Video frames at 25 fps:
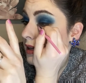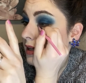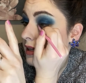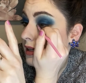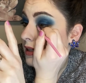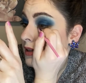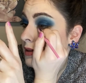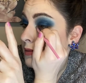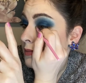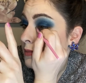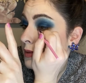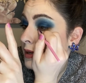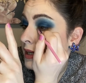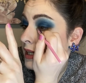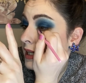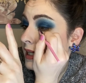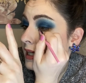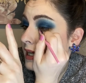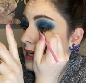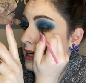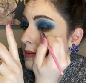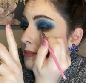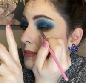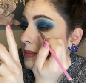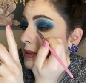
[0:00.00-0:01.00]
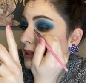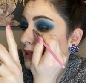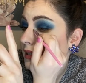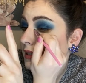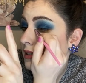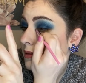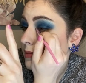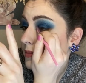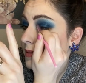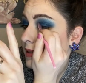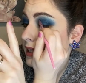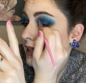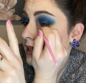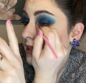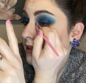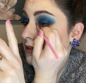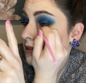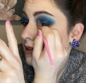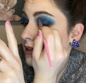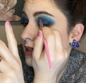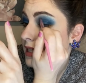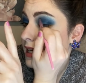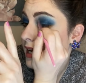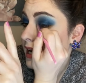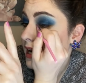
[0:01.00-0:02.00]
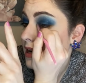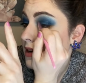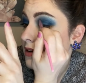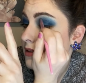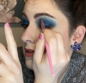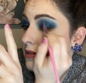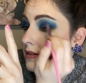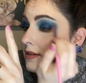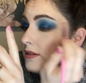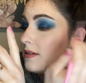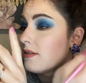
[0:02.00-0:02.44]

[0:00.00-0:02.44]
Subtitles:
You can bring it up a little bit or down.